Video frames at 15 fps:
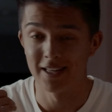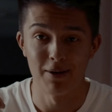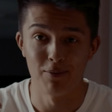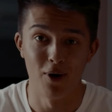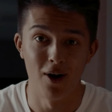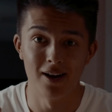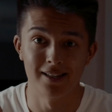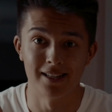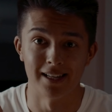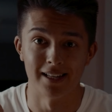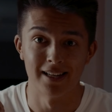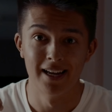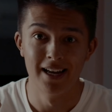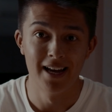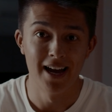same what I
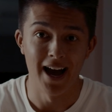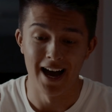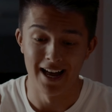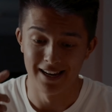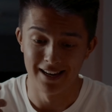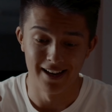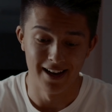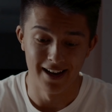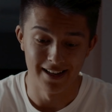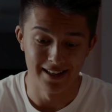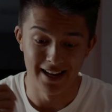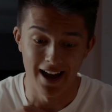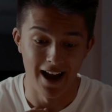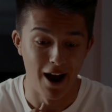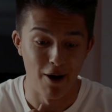did. And
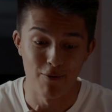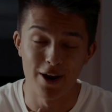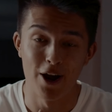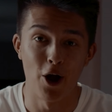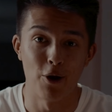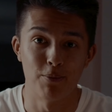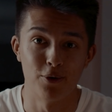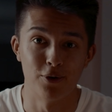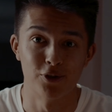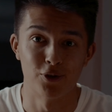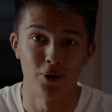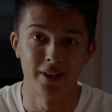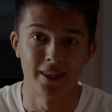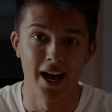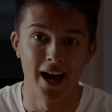yeah, I really hope you
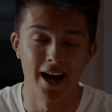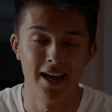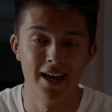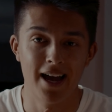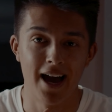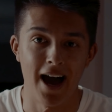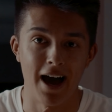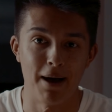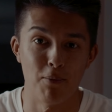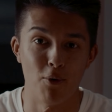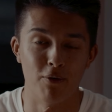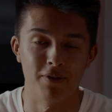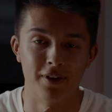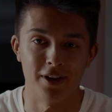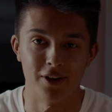enjoyed that, and
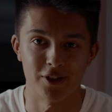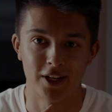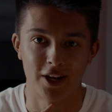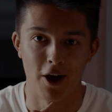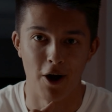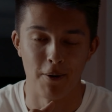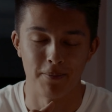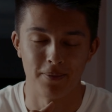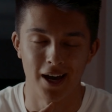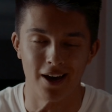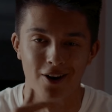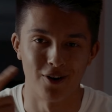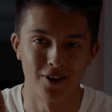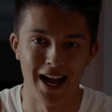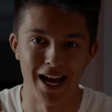more videos to come, and
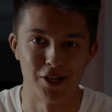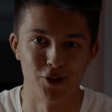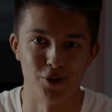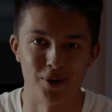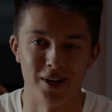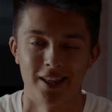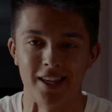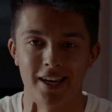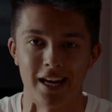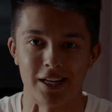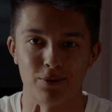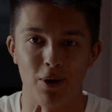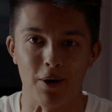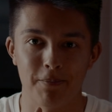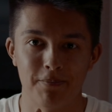I'll catch you in the
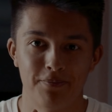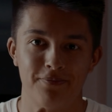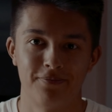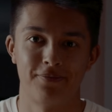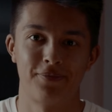next one.